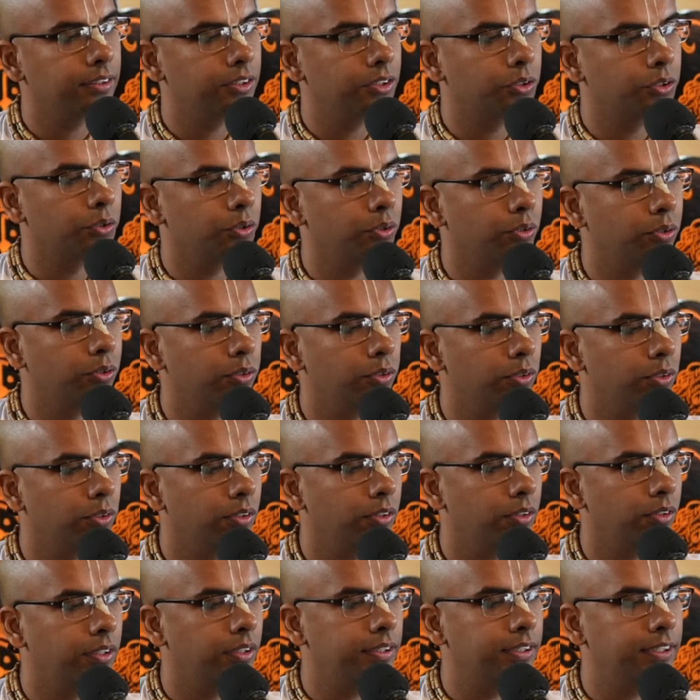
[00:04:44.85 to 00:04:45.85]
So
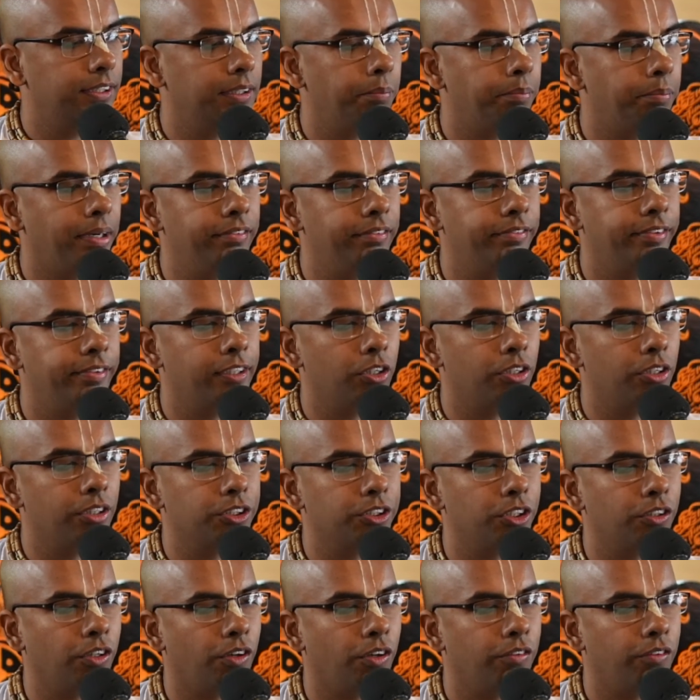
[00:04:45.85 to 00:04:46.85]
this is a brief
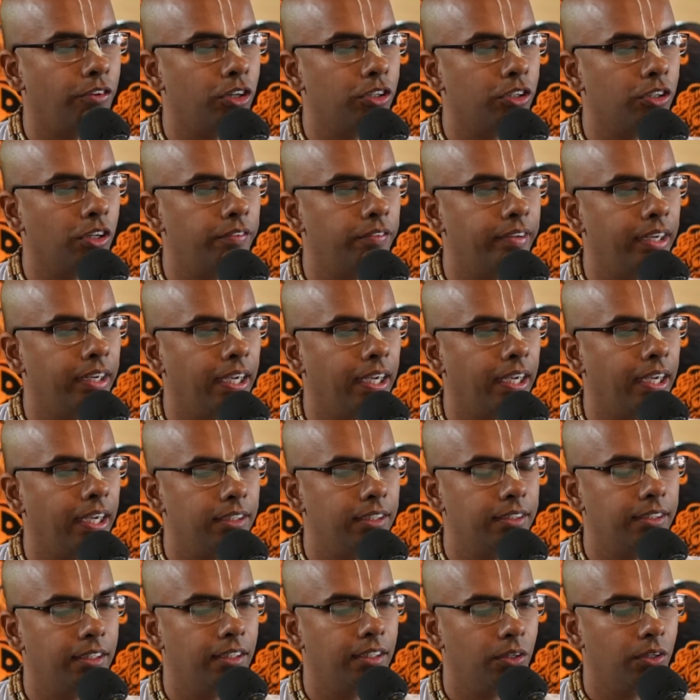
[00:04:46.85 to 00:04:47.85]
introduction of what all we have done
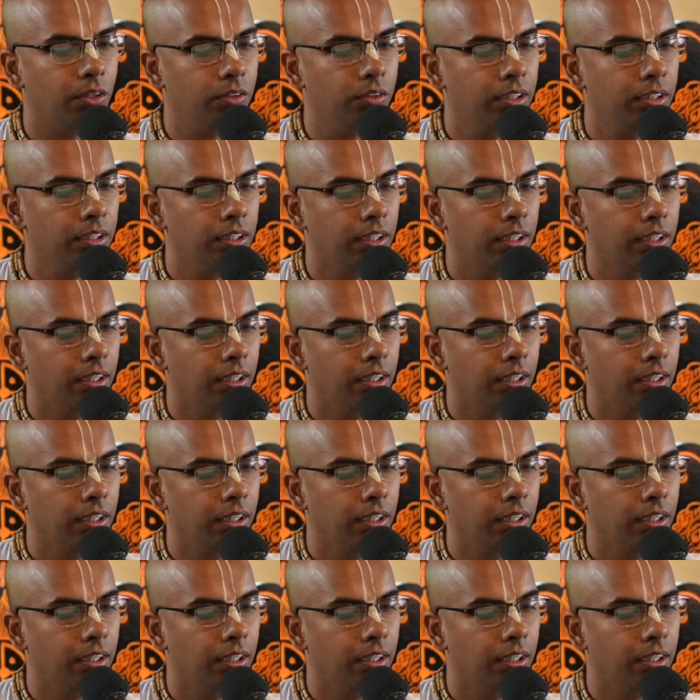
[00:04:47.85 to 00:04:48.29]
till now.